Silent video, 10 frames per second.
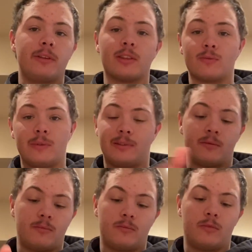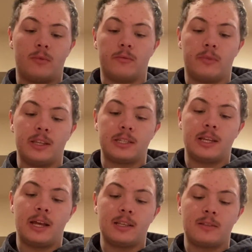That's what he's listed
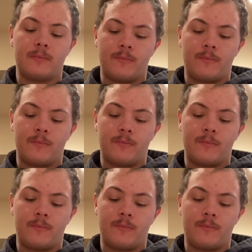as.